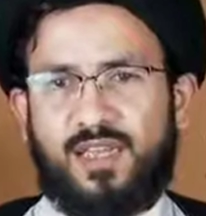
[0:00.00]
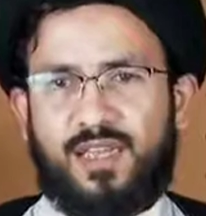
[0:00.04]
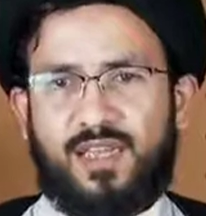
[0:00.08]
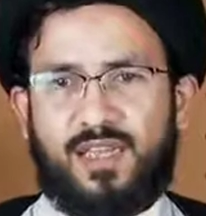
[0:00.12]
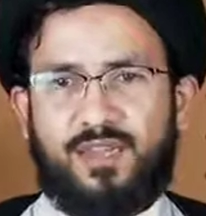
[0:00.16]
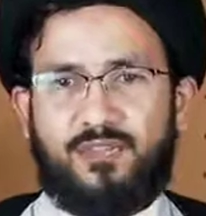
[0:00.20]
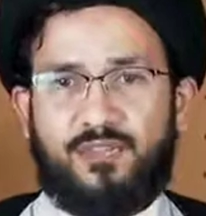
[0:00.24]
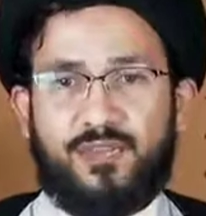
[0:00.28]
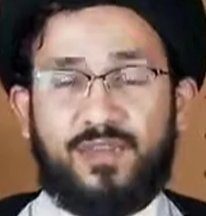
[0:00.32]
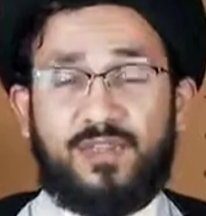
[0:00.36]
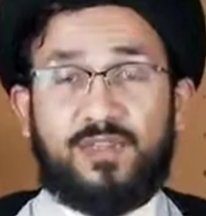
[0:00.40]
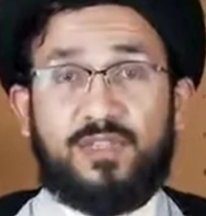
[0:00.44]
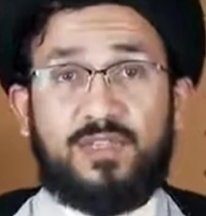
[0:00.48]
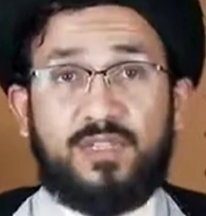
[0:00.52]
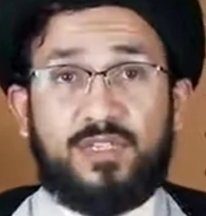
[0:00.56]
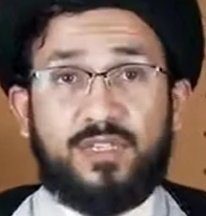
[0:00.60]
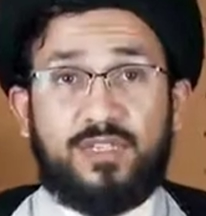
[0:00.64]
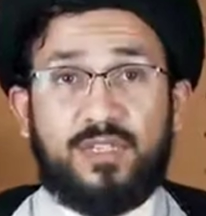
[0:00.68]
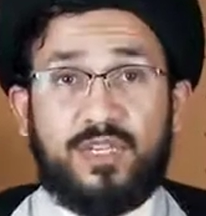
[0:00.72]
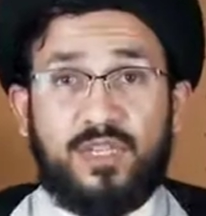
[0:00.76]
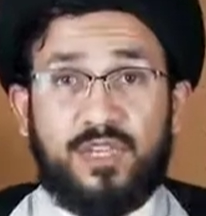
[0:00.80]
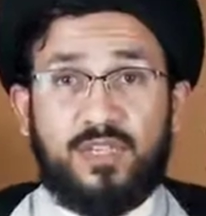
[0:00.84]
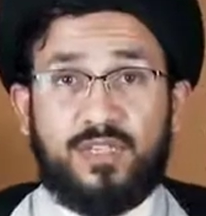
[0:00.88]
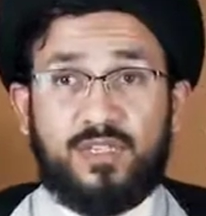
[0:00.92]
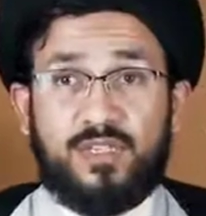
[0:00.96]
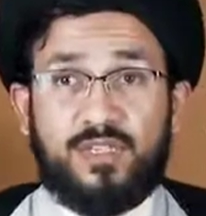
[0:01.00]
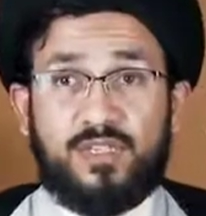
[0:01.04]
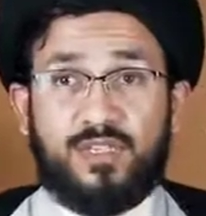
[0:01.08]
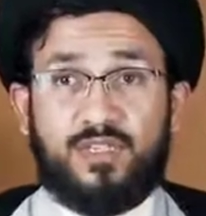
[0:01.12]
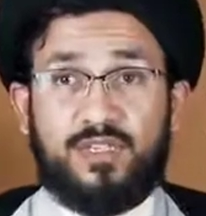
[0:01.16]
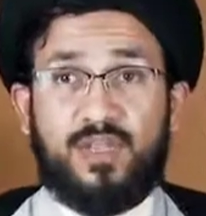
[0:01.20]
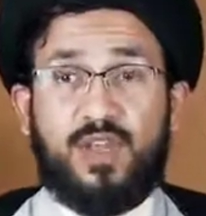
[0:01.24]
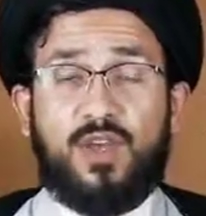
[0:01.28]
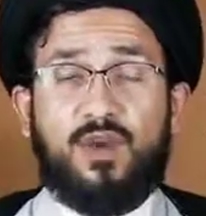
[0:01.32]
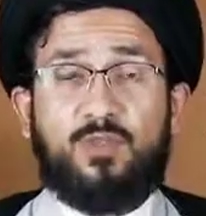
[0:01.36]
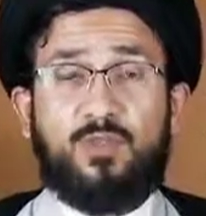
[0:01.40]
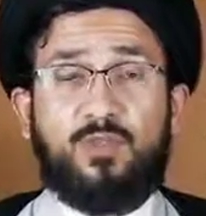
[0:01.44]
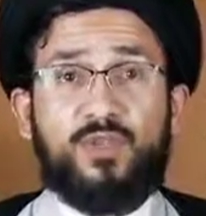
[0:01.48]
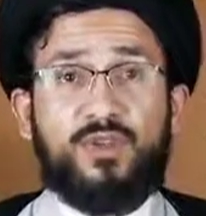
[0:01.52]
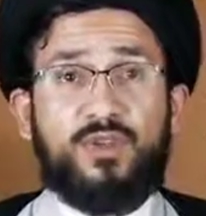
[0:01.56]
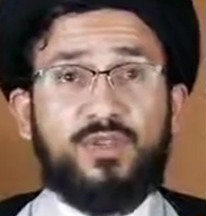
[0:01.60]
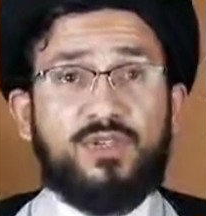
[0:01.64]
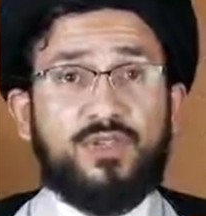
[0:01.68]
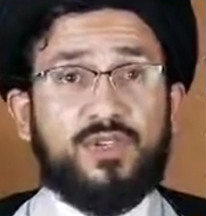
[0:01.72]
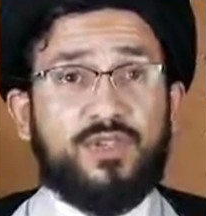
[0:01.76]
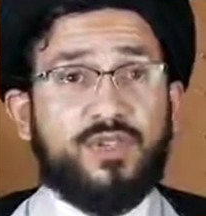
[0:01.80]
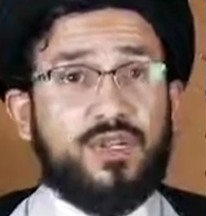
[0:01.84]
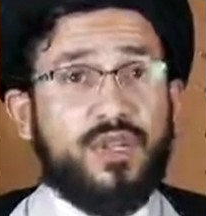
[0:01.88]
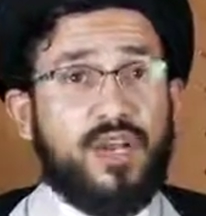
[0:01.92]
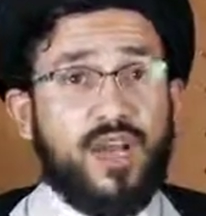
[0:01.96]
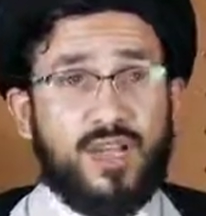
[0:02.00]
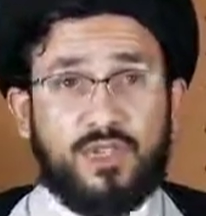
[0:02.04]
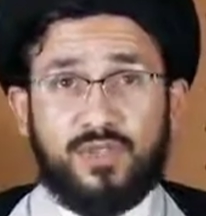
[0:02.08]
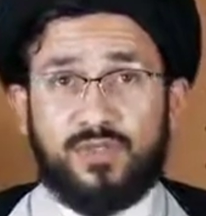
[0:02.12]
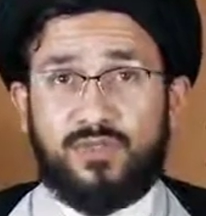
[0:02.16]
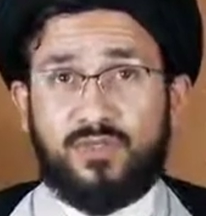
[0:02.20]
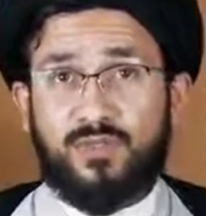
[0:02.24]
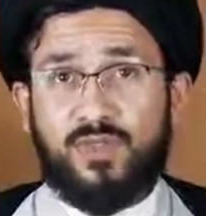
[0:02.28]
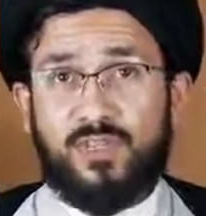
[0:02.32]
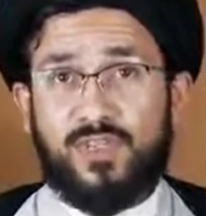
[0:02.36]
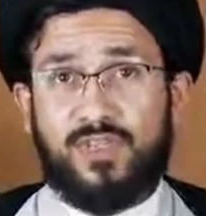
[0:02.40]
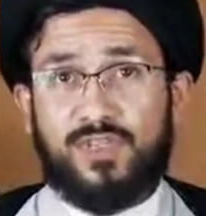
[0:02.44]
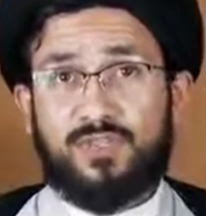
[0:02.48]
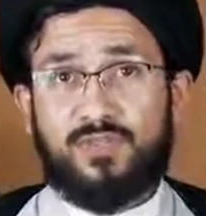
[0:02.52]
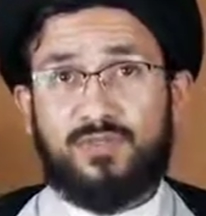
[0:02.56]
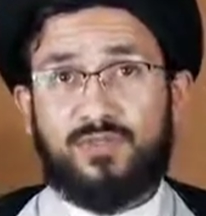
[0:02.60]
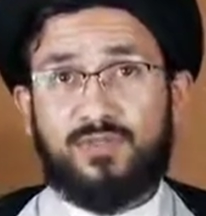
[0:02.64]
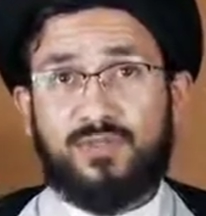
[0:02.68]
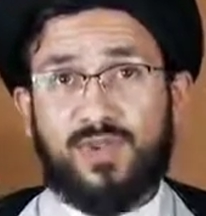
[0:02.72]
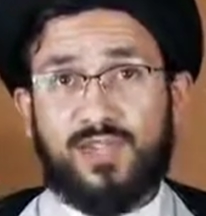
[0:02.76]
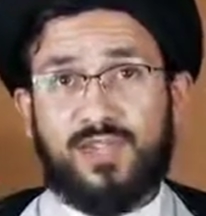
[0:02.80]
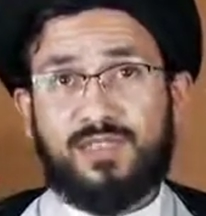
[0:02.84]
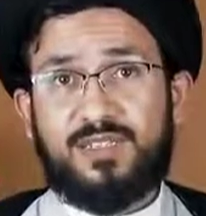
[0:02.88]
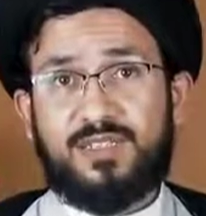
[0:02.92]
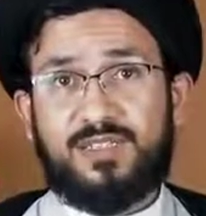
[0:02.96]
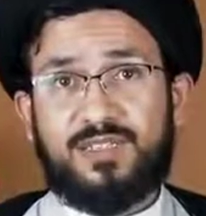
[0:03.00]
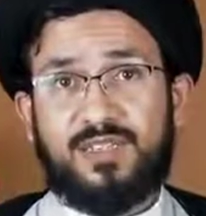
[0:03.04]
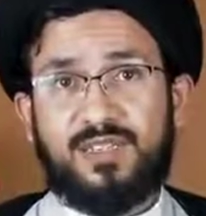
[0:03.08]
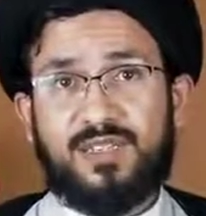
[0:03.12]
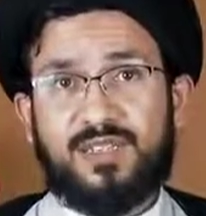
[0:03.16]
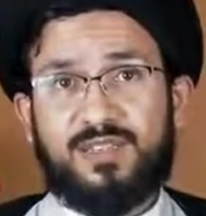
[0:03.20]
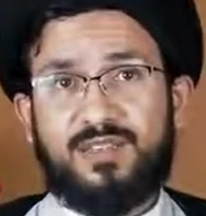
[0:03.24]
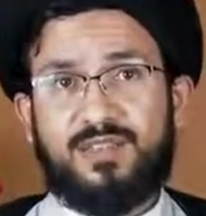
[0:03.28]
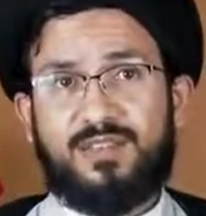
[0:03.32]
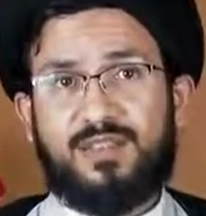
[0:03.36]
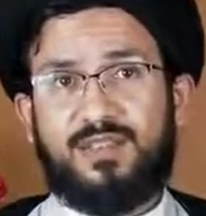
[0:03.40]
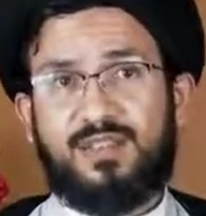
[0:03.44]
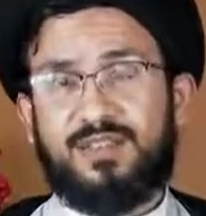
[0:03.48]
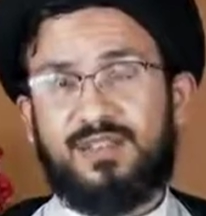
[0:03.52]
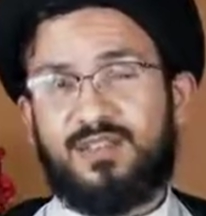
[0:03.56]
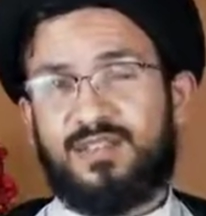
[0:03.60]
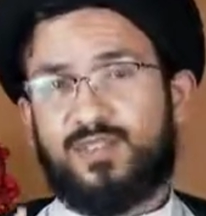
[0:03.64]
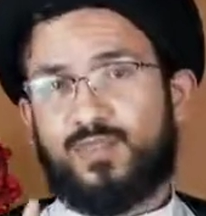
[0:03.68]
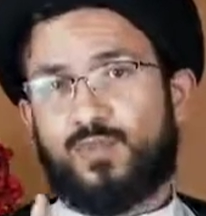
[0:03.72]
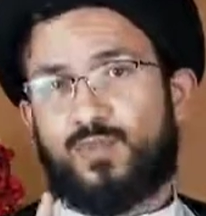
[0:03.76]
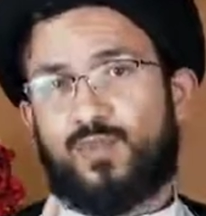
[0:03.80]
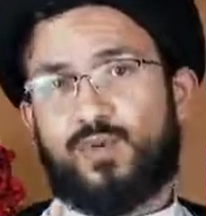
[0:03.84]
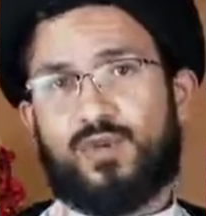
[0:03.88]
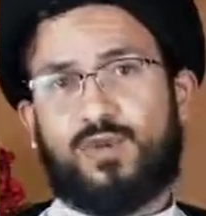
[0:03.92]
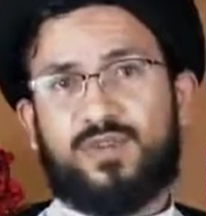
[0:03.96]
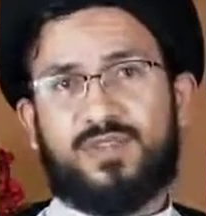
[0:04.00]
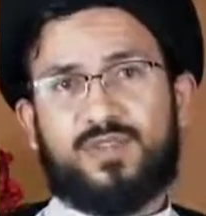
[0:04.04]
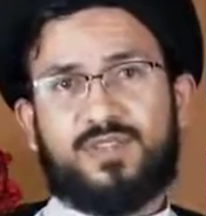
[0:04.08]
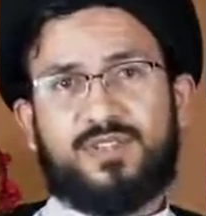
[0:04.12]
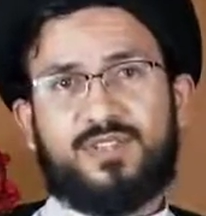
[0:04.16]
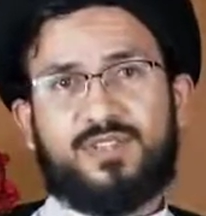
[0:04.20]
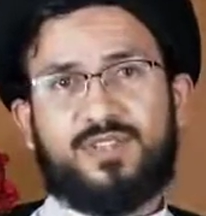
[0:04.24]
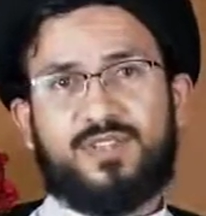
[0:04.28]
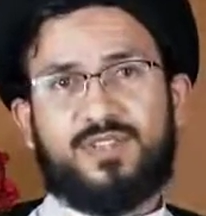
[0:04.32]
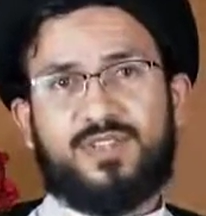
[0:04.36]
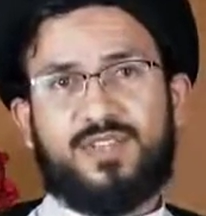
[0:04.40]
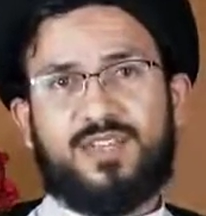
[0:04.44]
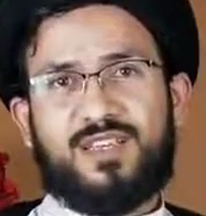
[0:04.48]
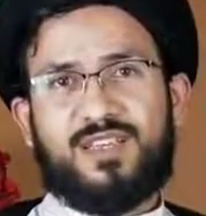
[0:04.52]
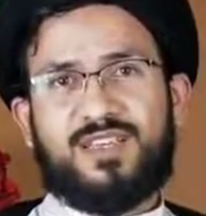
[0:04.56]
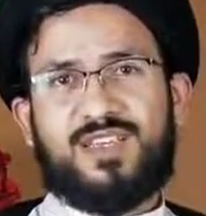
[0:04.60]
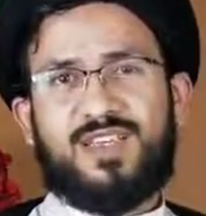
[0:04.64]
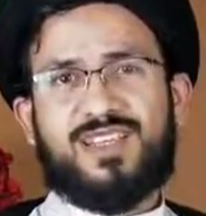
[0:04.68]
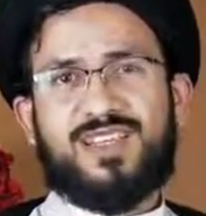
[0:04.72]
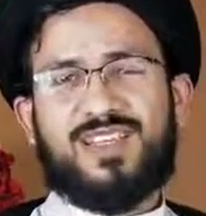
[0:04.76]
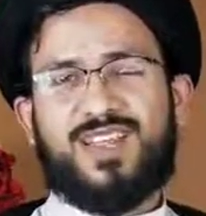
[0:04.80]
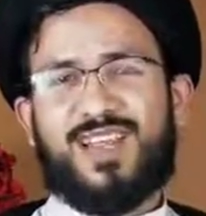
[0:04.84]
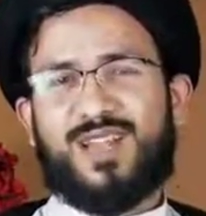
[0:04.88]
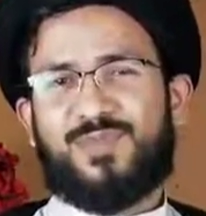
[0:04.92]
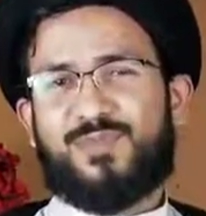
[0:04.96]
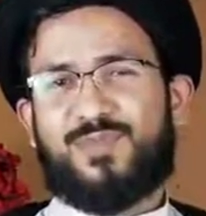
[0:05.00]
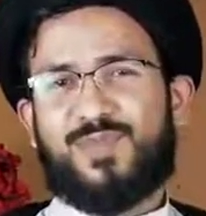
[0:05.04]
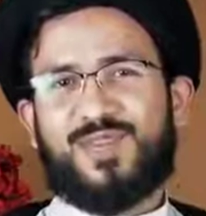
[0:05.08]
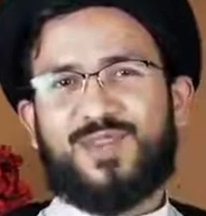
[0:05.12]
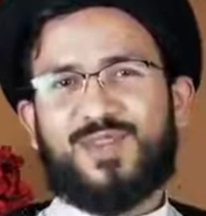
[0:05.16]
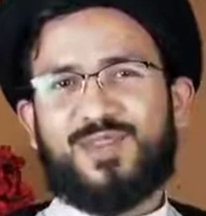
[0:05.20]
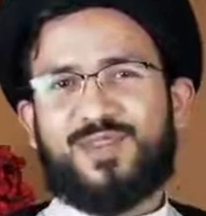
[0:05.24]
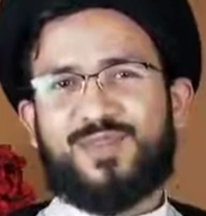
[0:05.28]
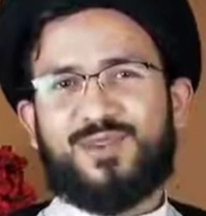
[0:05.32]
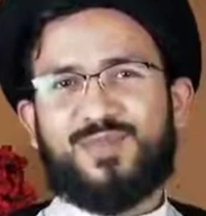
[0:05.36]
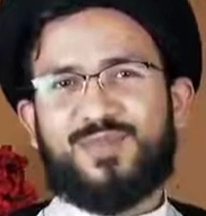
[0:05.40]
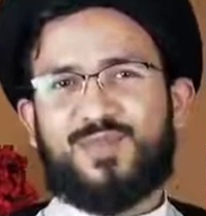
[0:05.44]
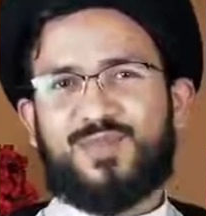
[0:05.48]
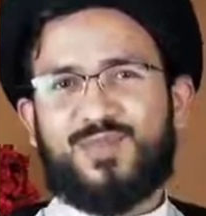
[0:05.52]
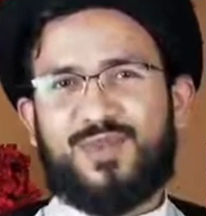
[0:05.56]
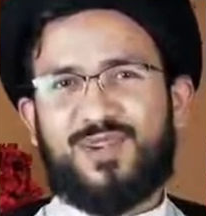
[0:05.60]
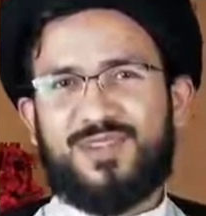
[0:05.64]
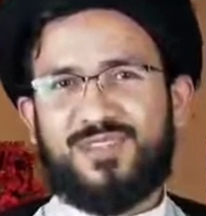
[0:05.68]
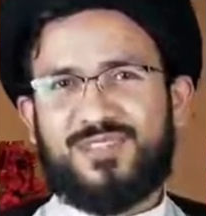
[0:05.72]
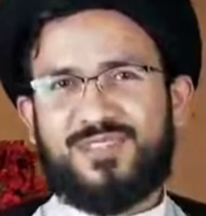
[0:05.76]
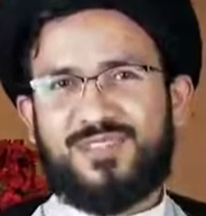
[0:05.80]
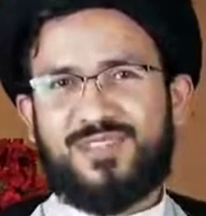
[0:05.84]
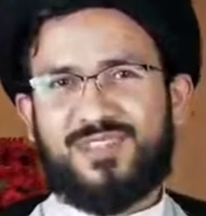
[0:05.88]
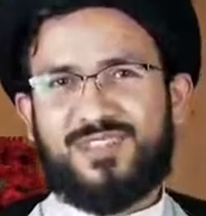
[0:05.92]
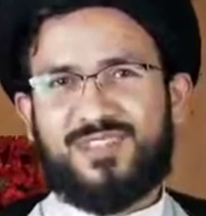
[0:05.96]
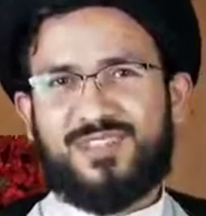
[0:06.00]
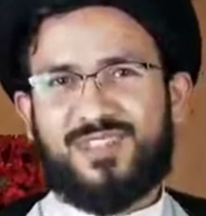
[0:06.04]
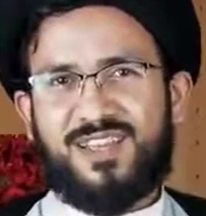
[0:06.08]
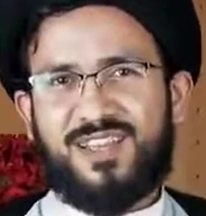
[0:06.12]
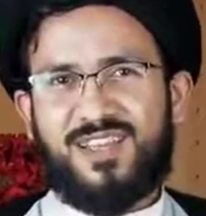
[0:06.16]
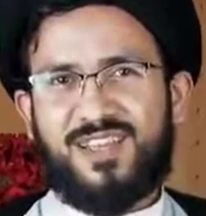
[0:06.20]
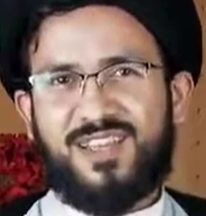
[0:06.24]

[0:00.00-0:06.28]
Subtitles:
If his decisions put your country at risk, then this person cannot be a good president.